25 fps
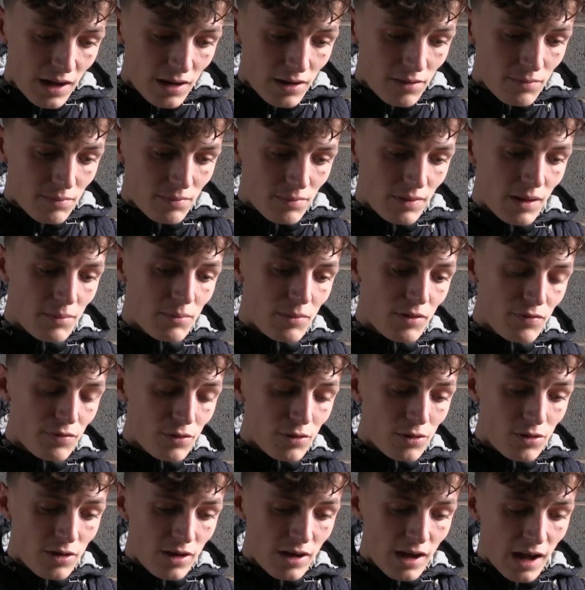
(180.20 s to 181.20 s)
get me
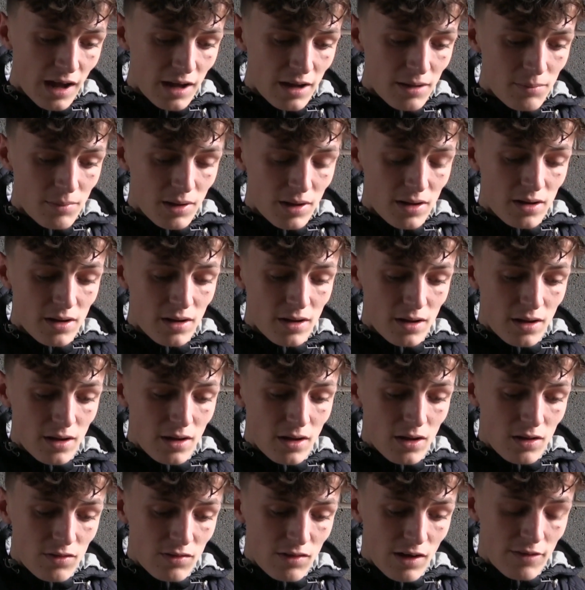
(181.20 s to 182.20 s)
through the game, and
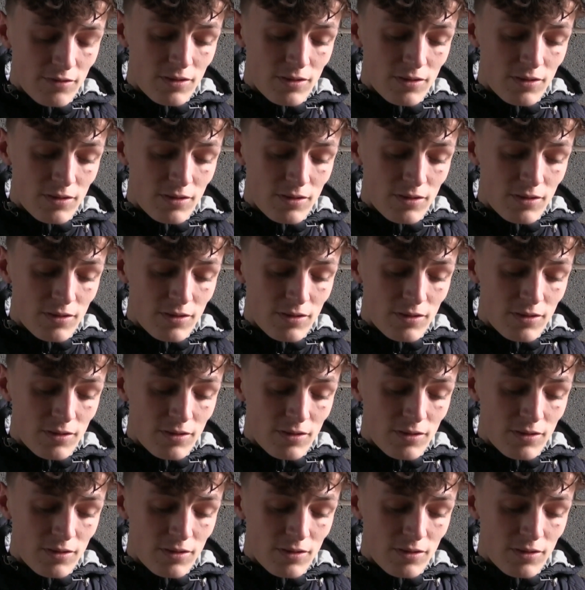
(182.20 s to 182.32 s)
to